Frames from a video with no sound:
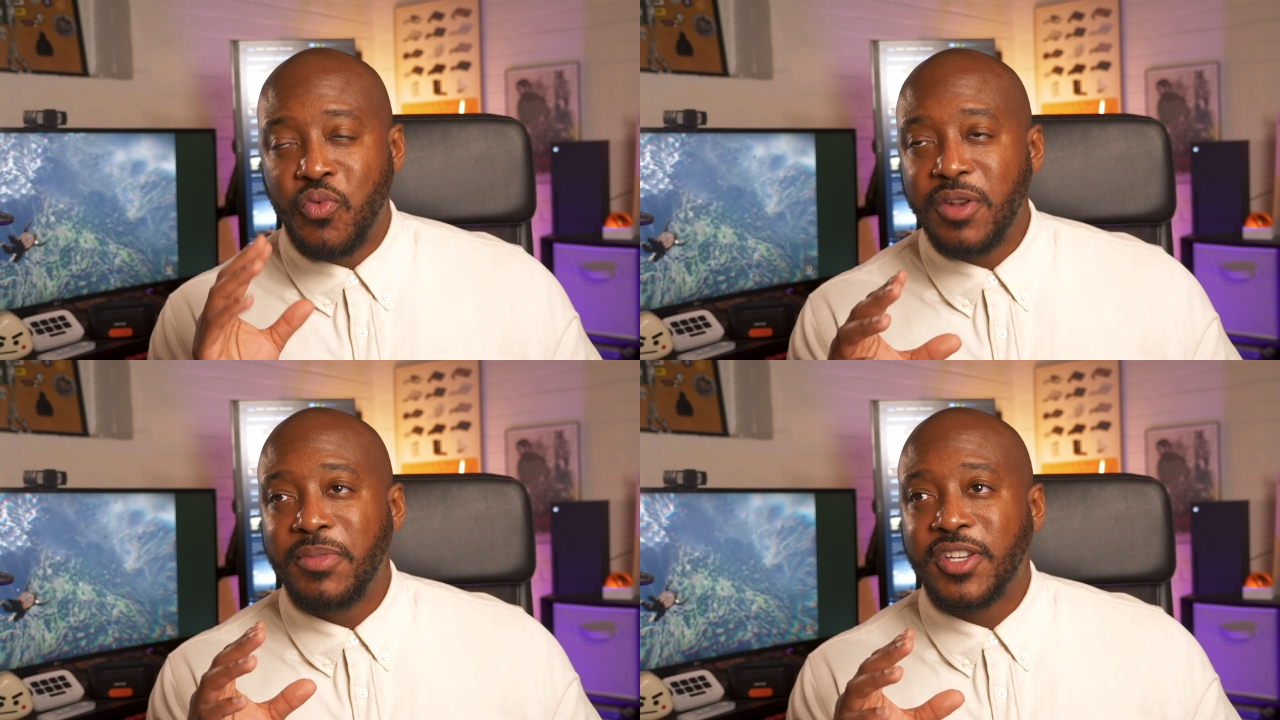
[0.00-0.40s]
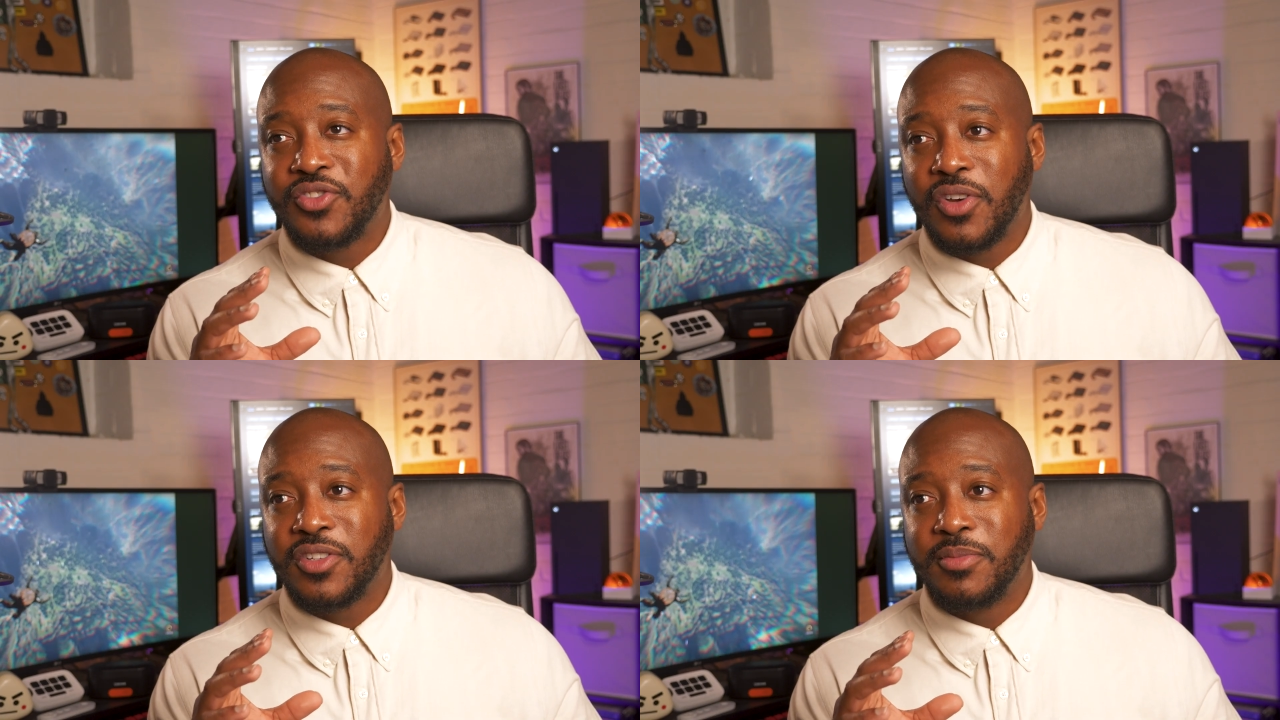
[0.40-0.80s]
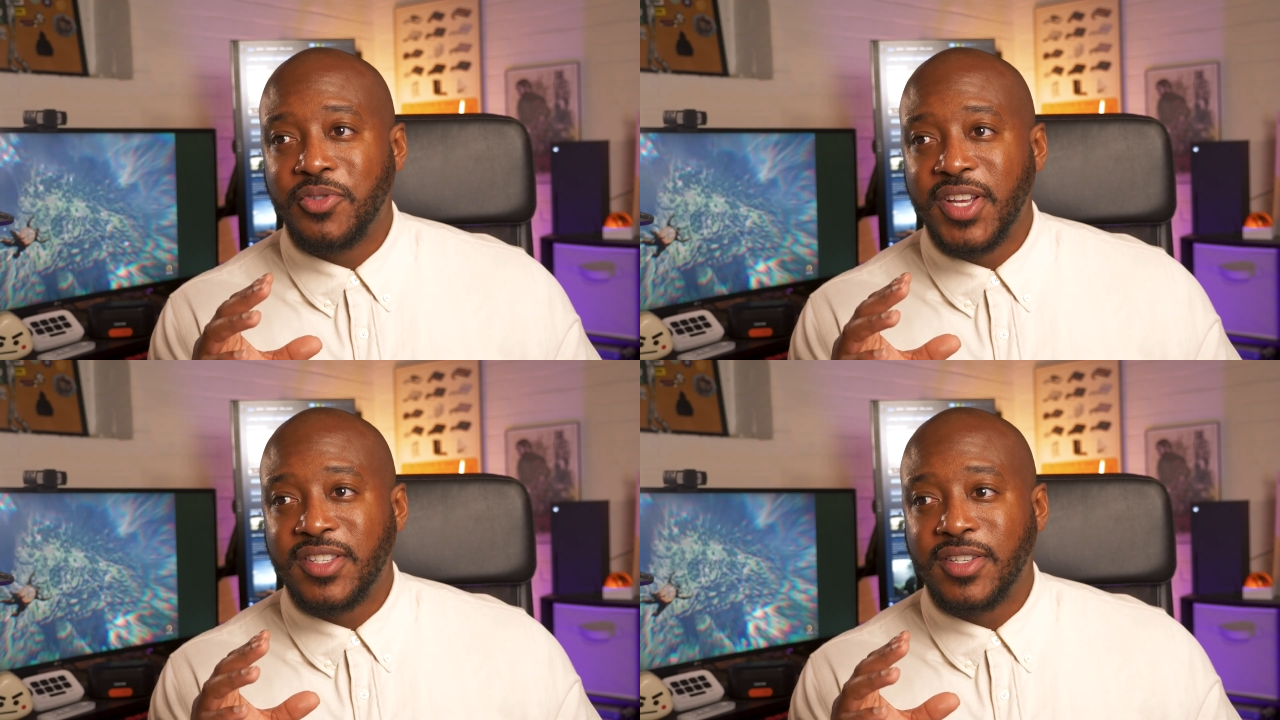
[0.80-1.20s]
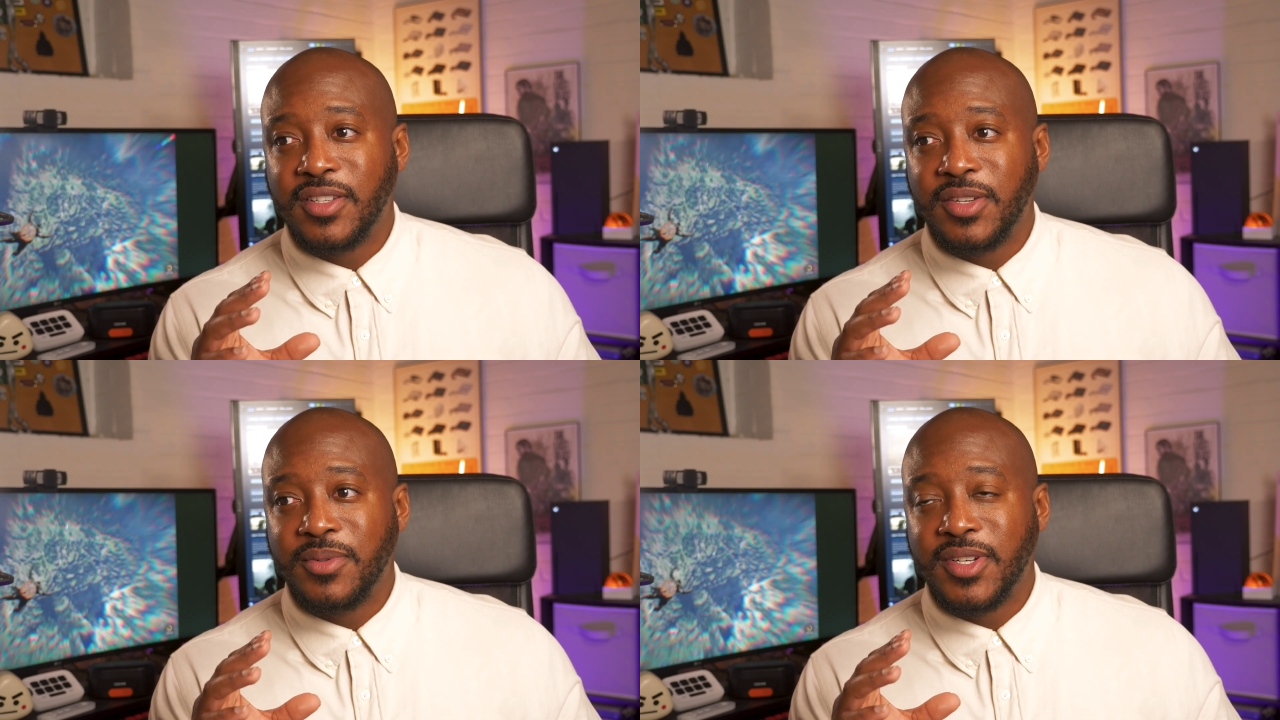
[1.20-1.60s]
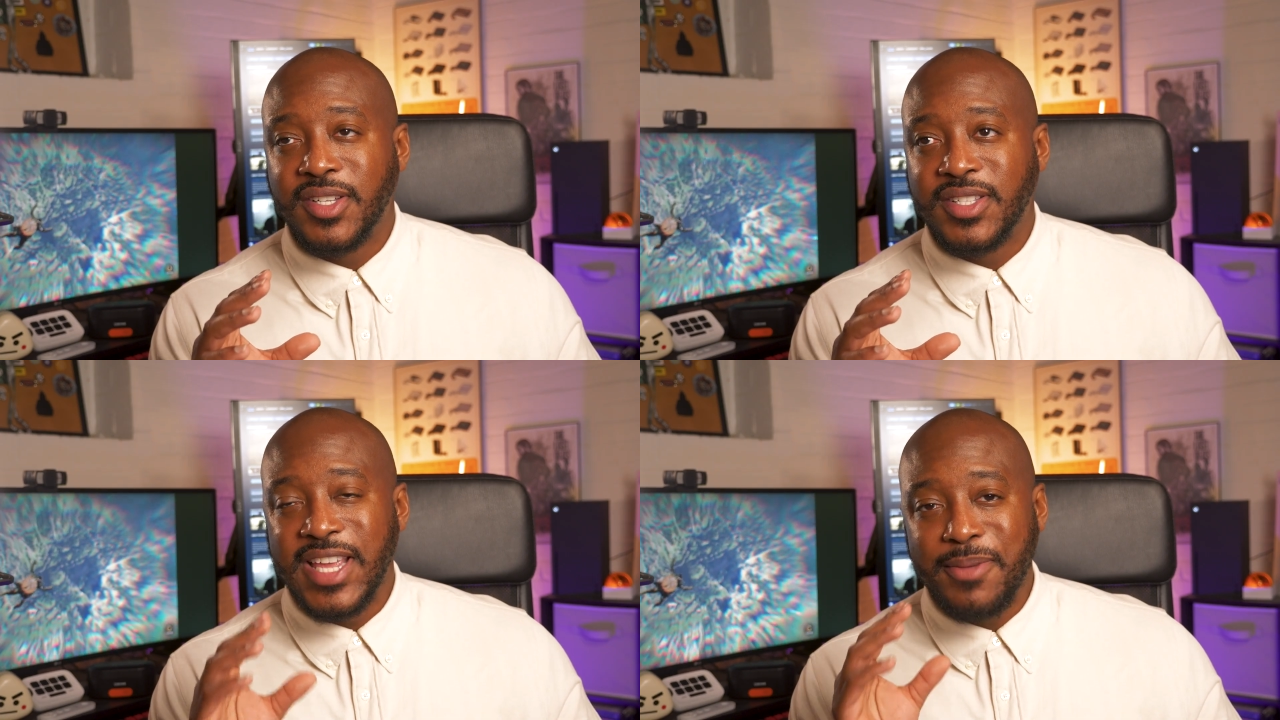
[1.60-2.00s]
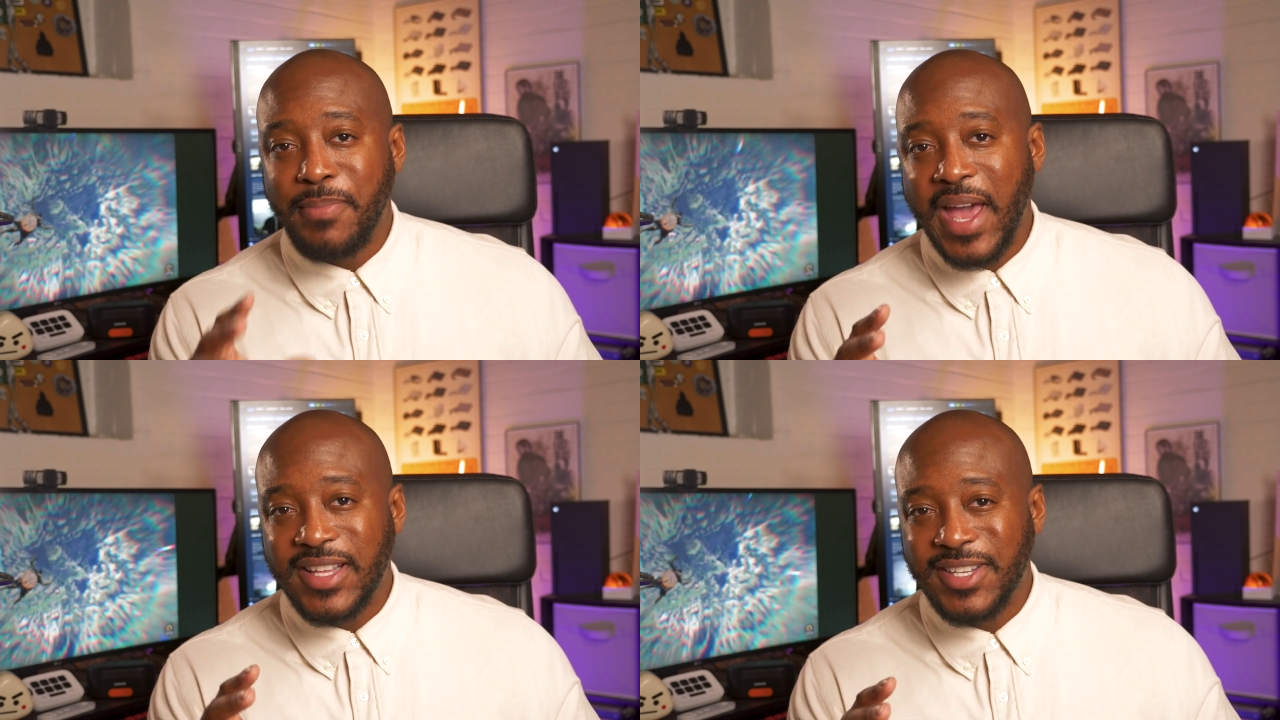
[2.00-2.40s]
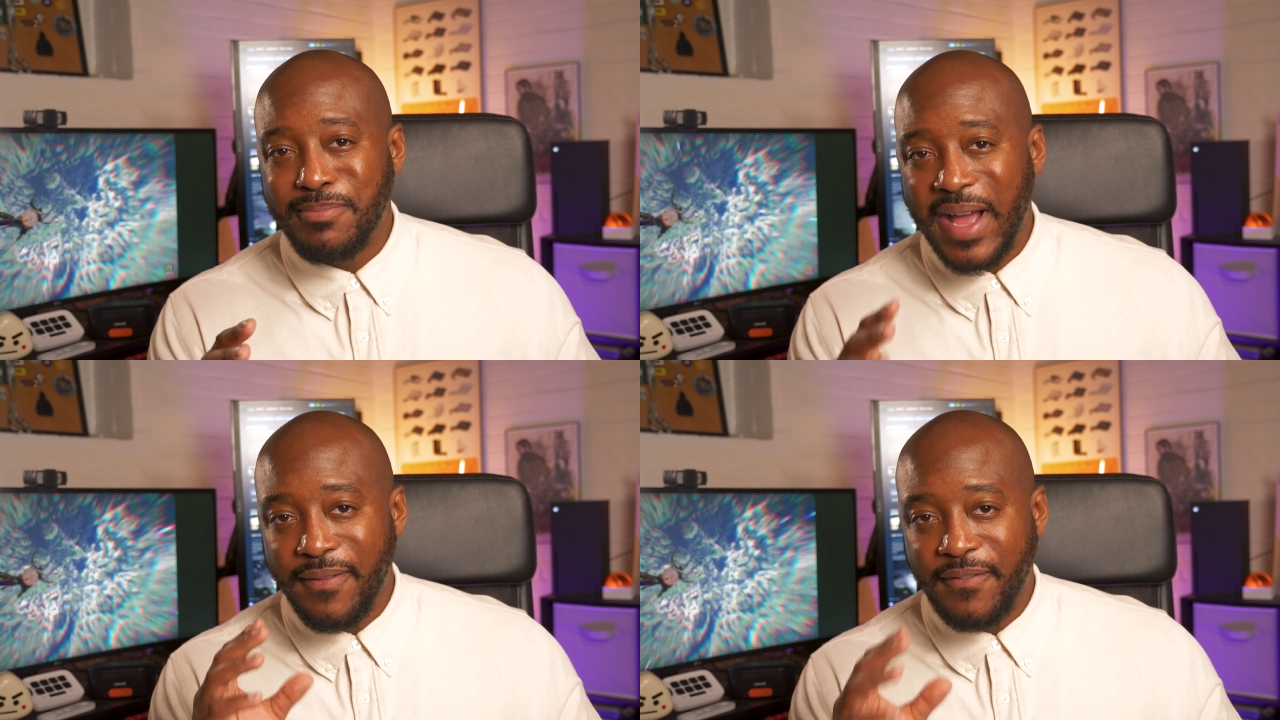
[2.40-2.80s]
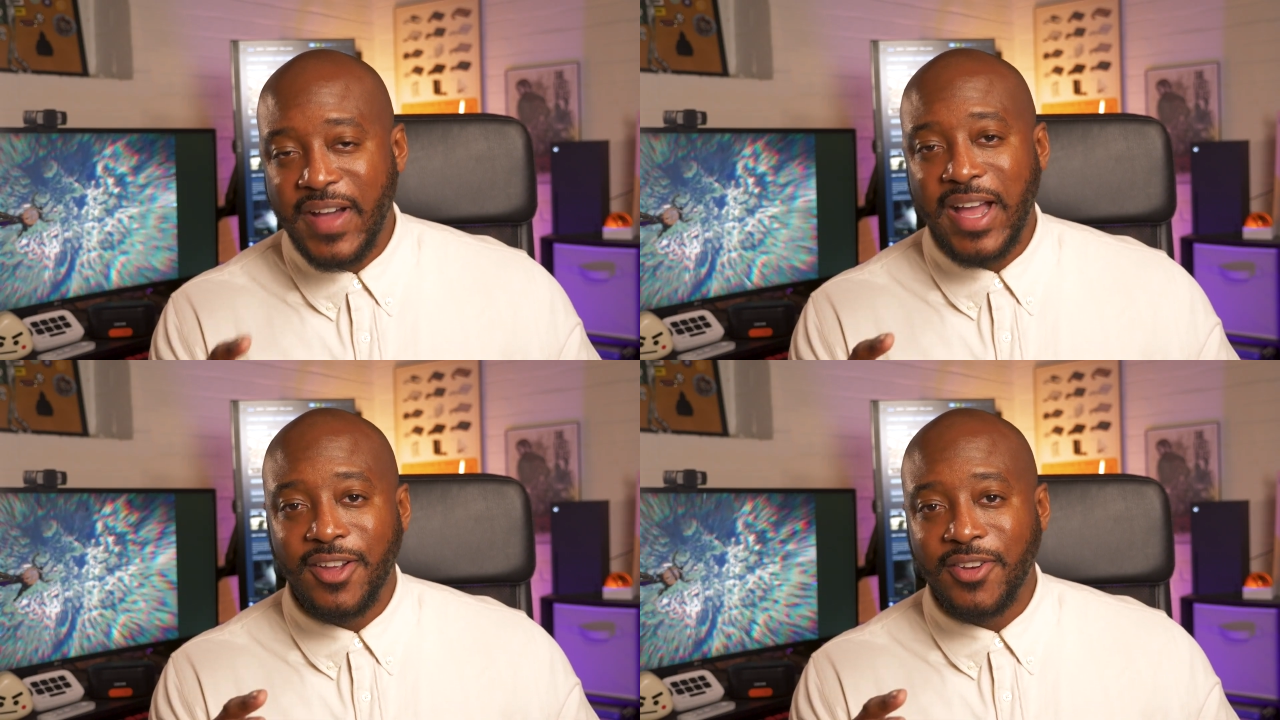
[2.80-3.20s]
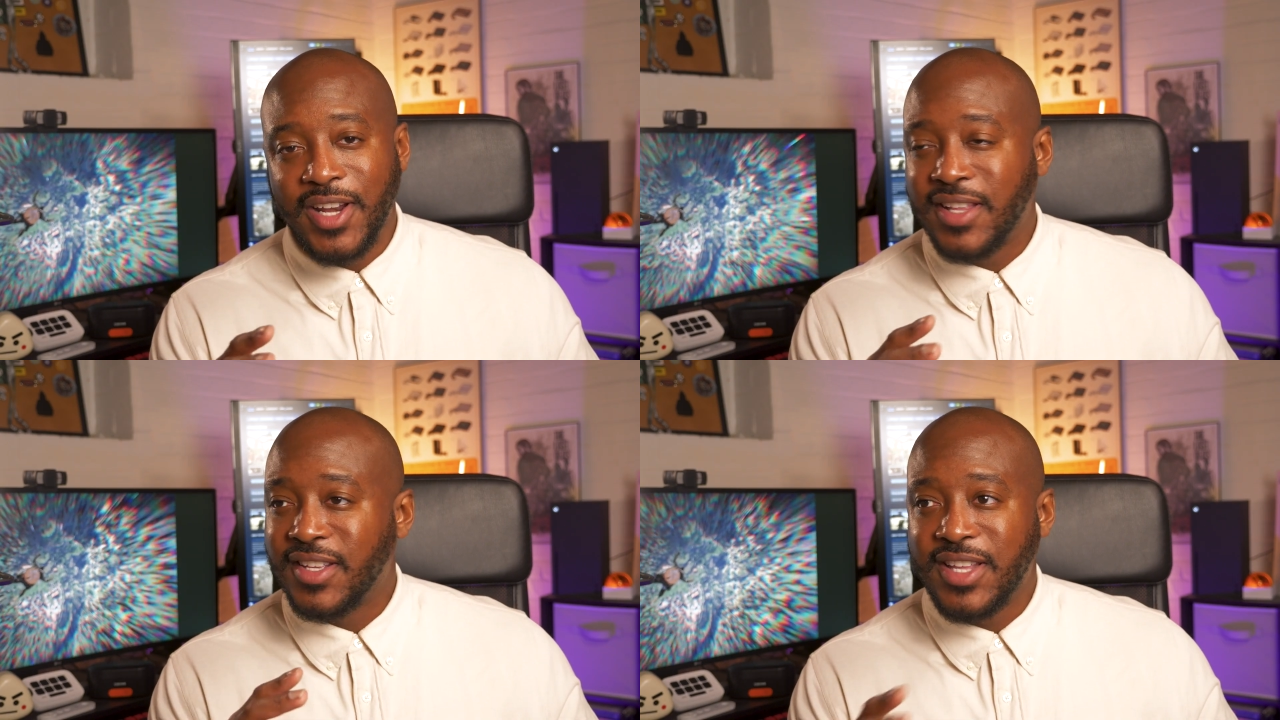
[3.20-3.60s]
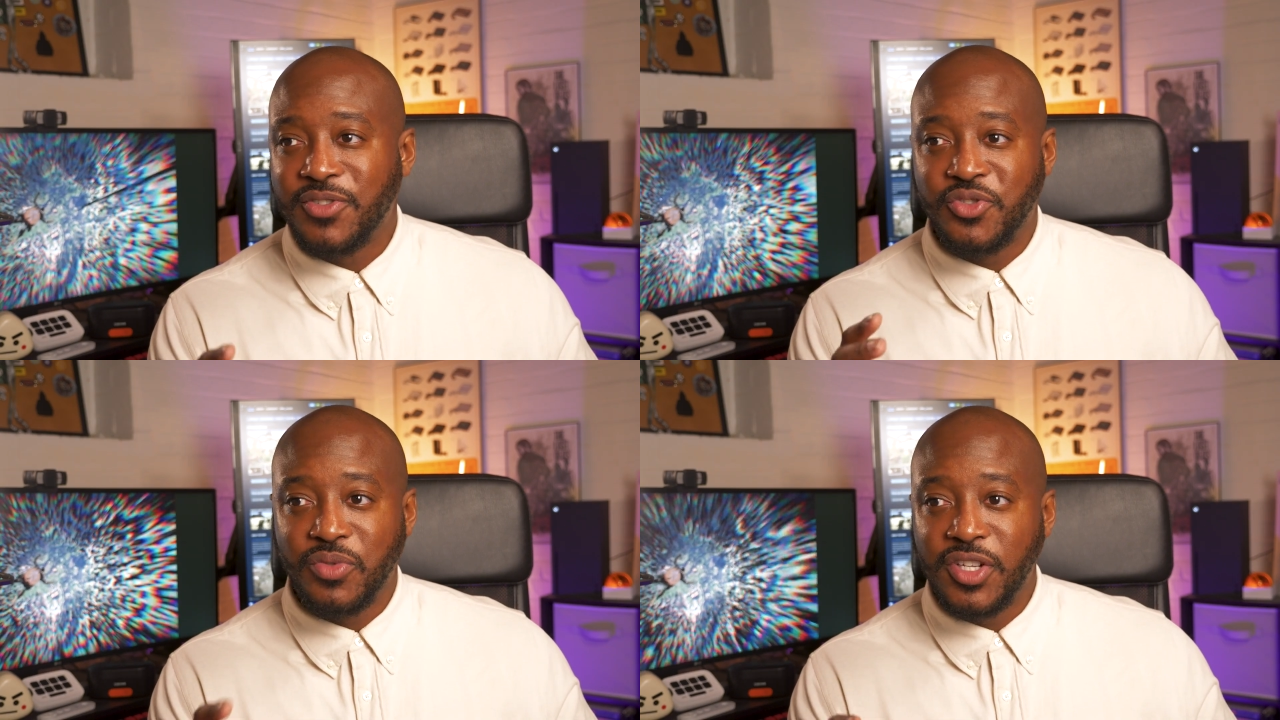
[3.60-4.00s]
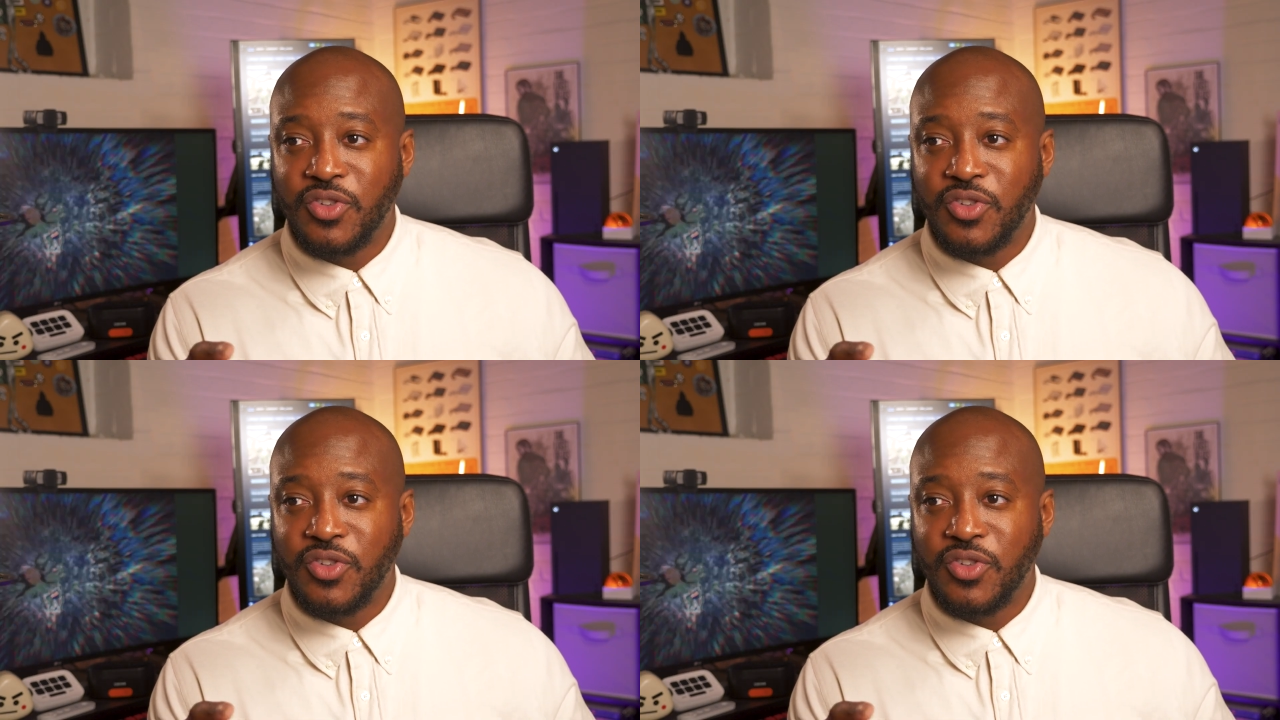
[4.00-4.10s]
wouldn't be destructible until it was impacted by fire. And I think that was really